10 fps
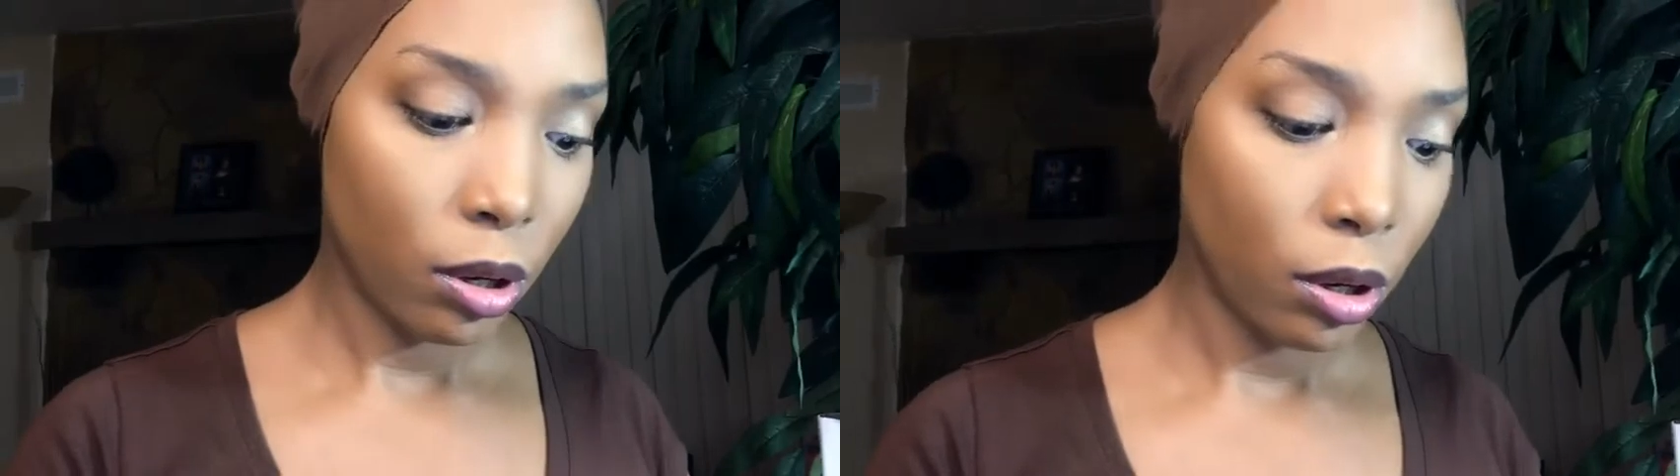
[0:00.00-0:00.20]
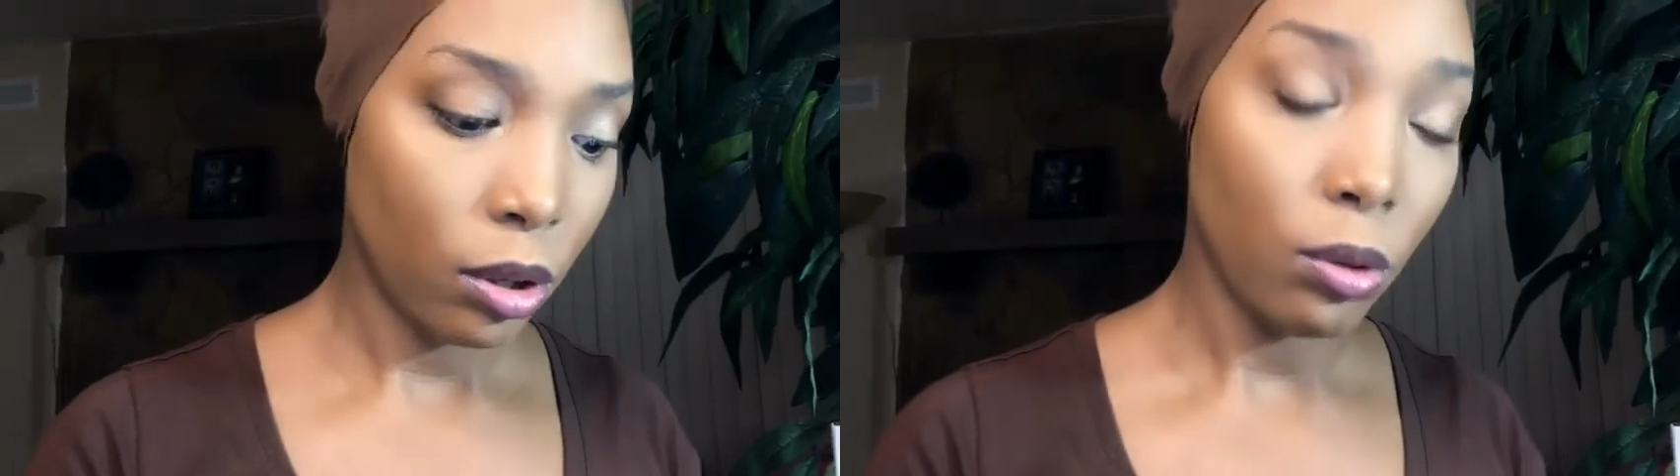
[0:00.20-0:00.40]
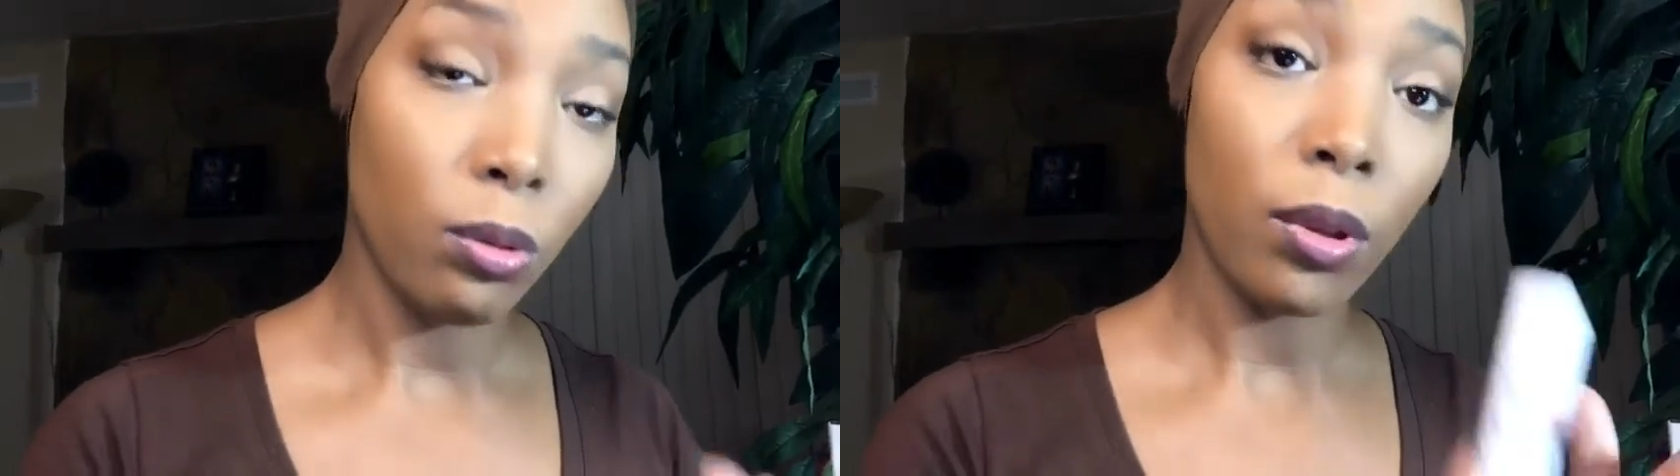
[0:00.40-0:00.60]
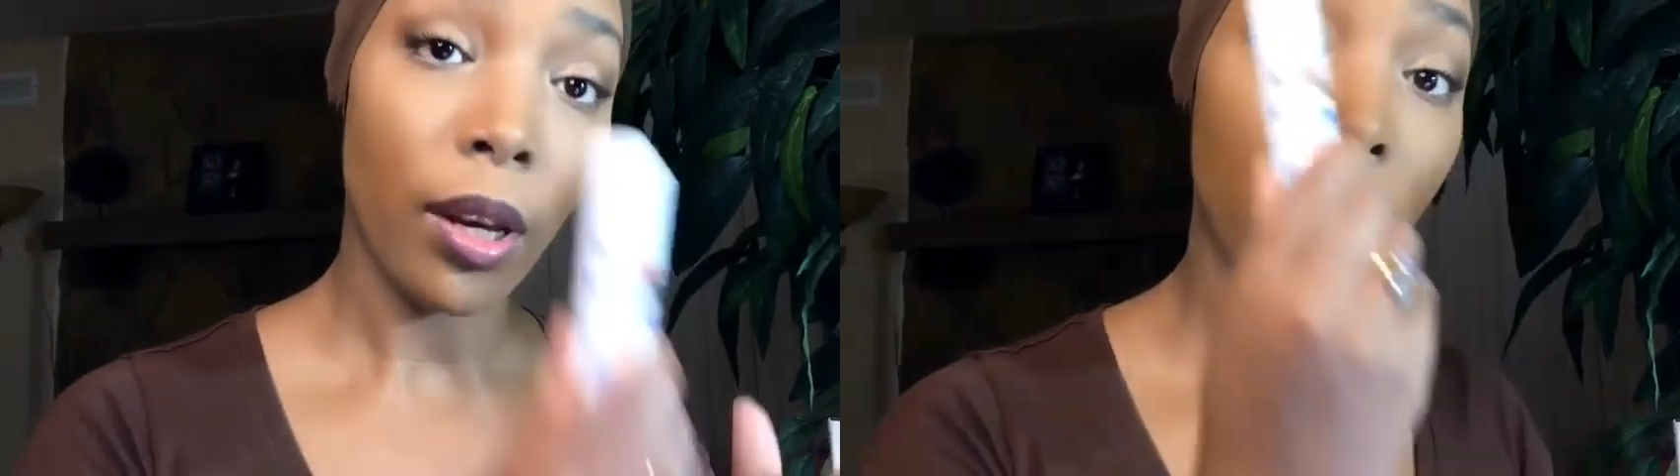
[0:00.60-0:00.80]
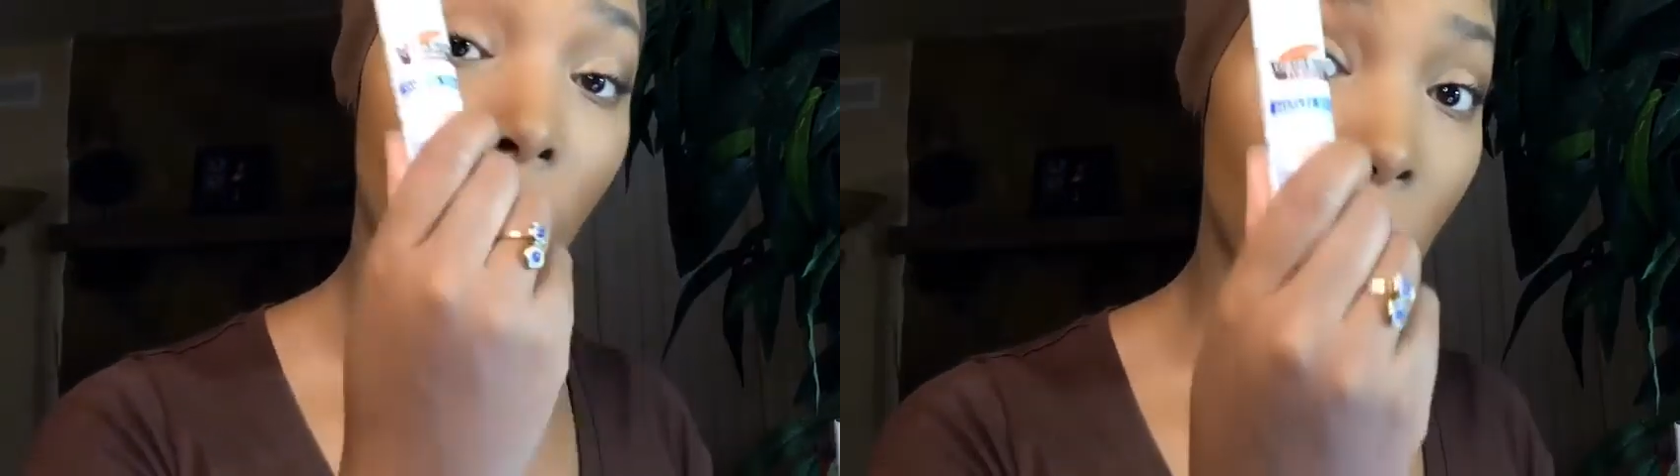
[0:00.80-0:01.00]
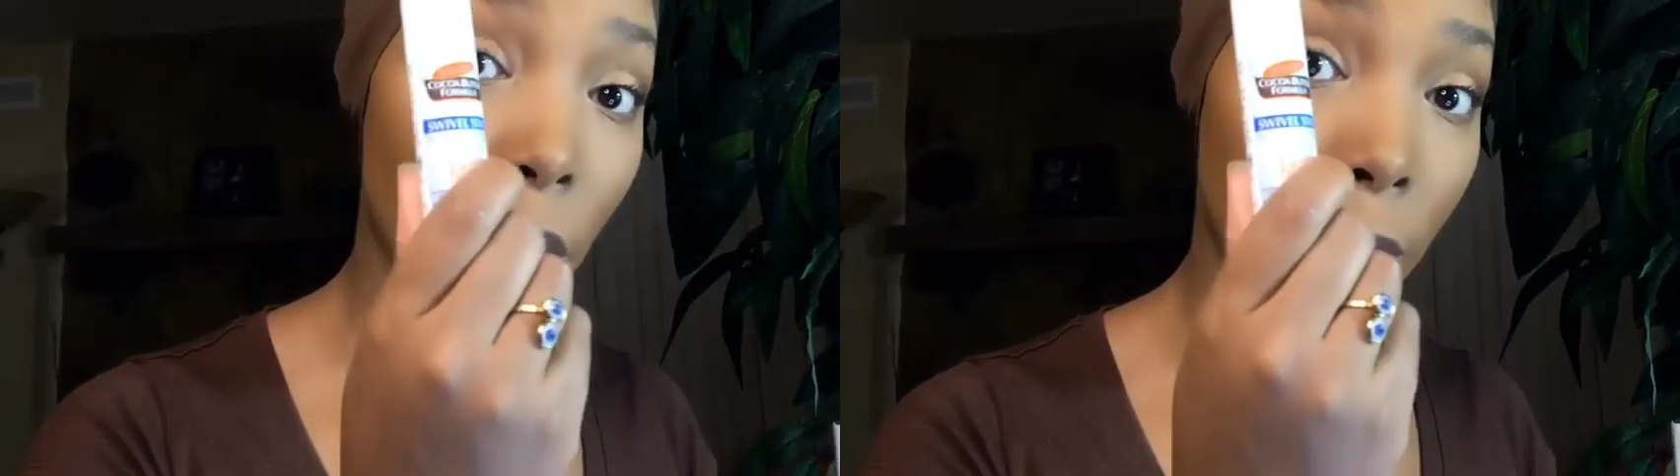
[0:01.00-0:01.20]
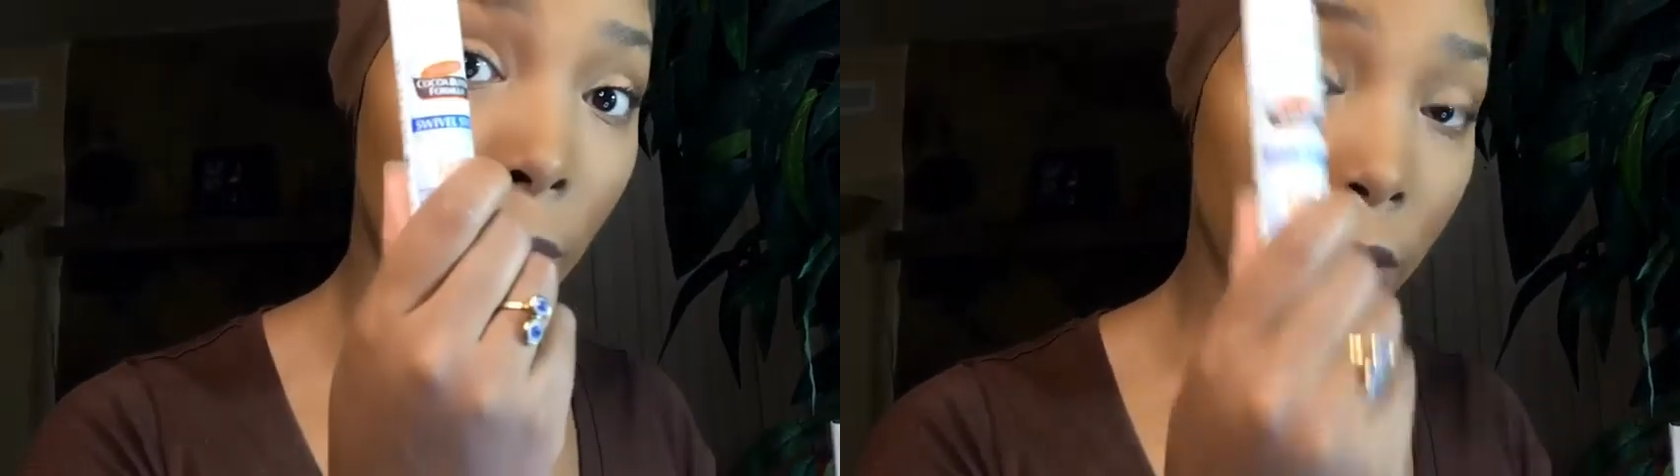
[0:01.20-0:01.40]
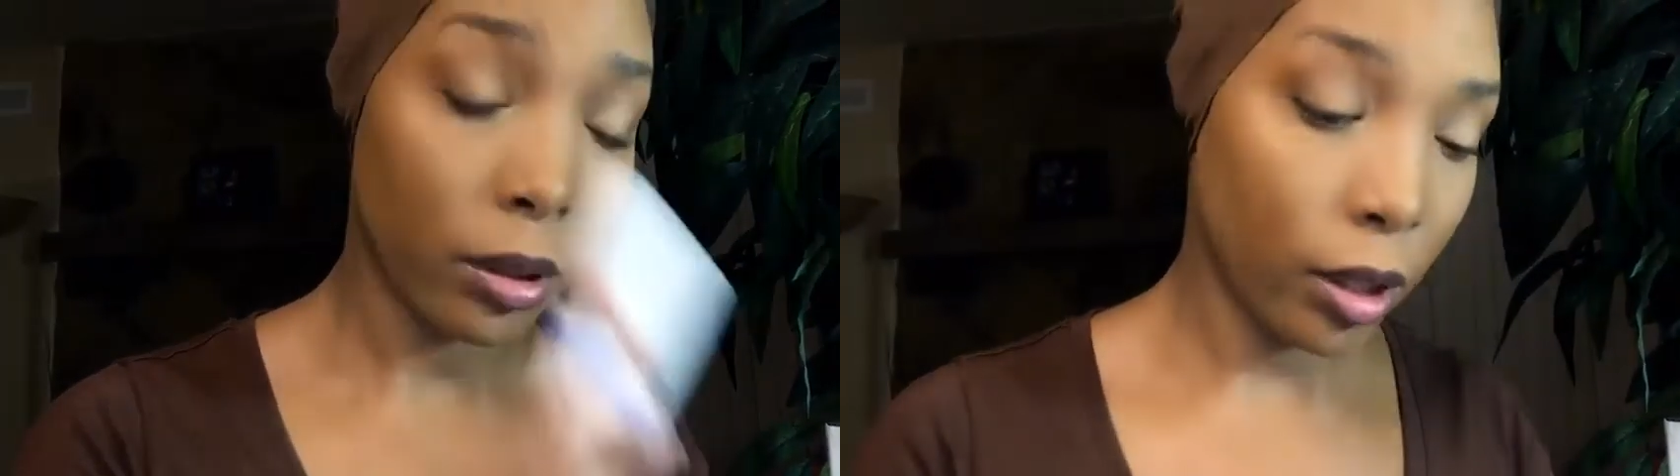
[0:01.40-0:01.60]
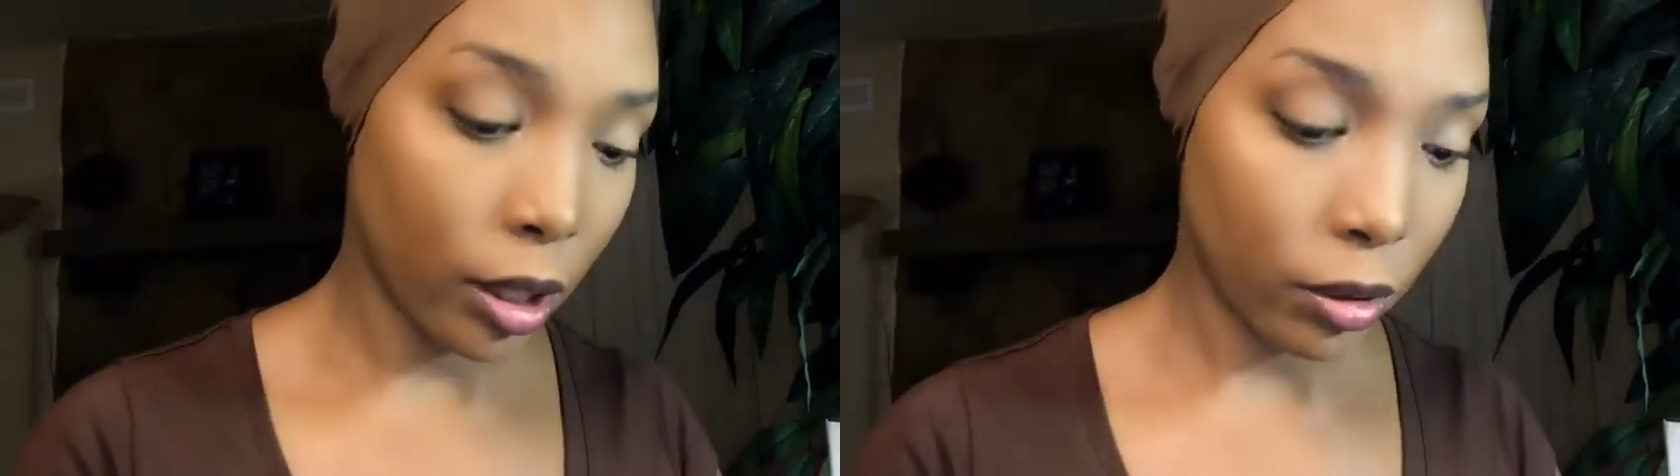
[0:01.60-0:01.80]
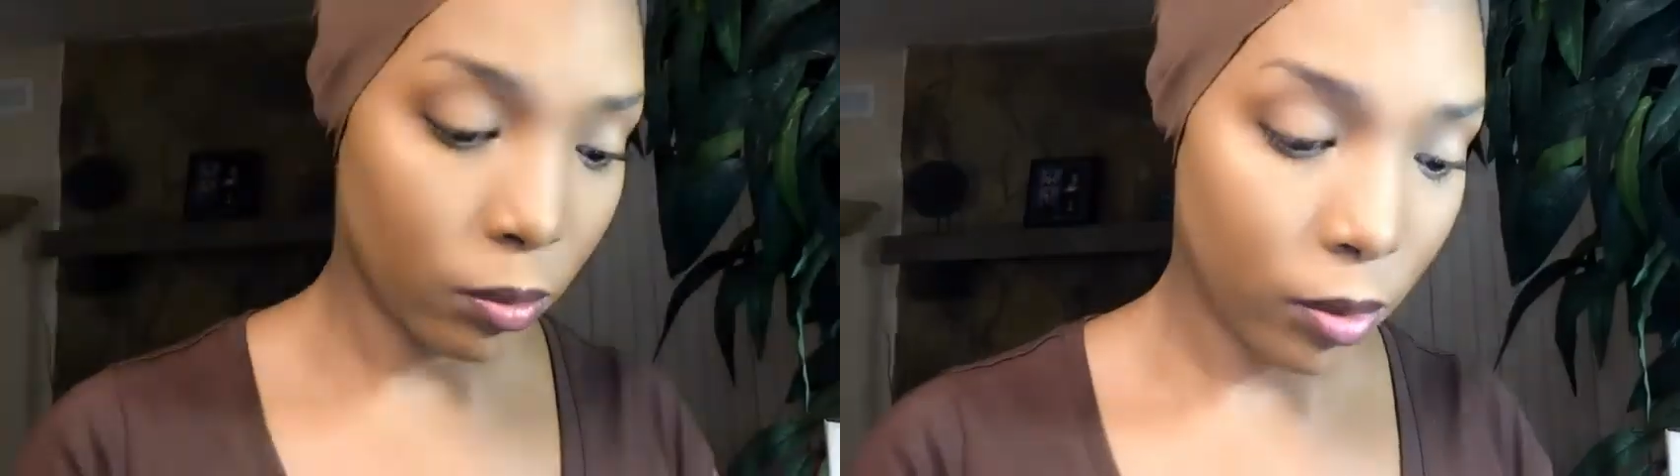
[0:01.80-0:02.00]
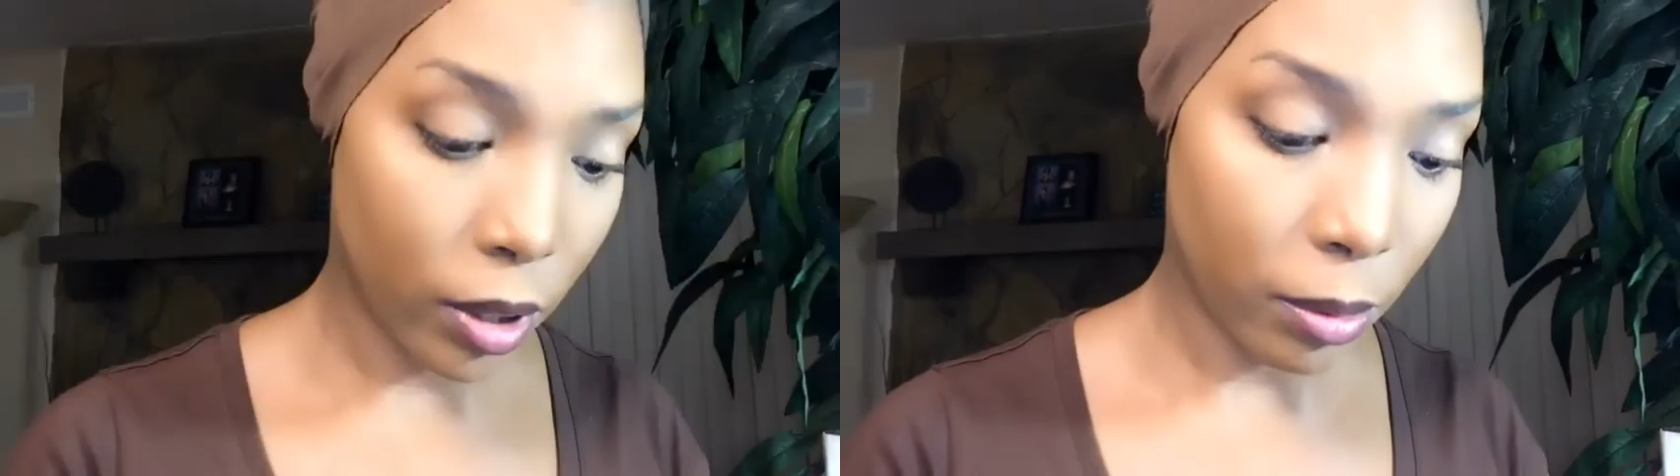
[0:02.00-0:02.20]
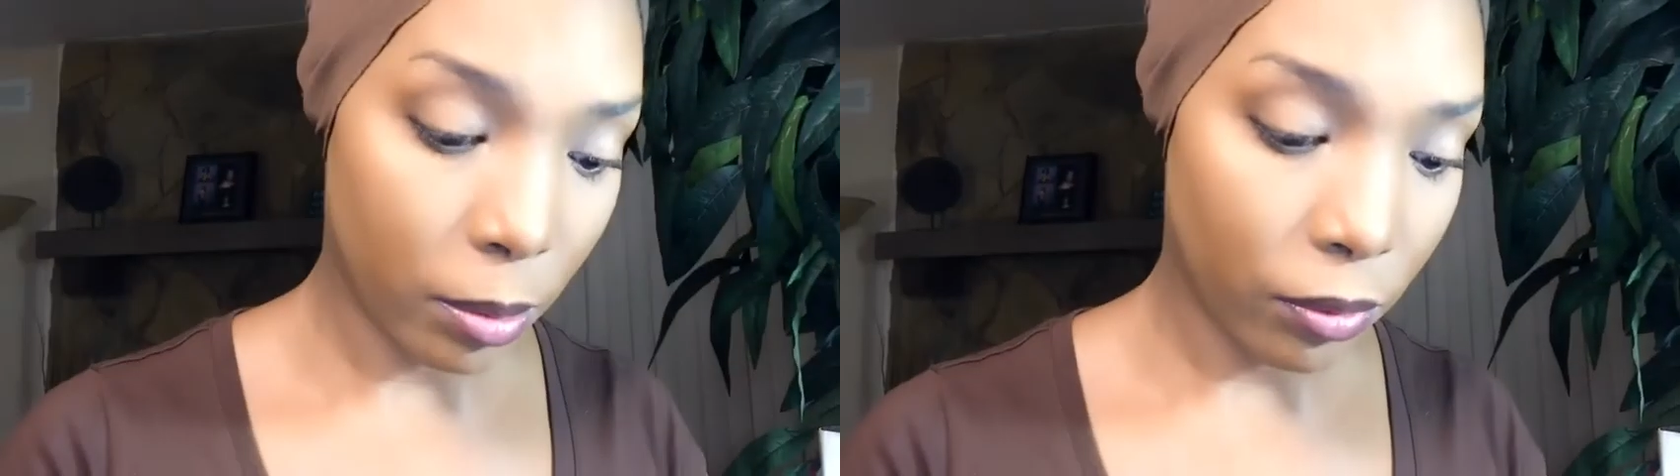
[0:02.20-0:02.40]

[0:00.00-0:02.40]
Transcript: use a cocoa butter stick as well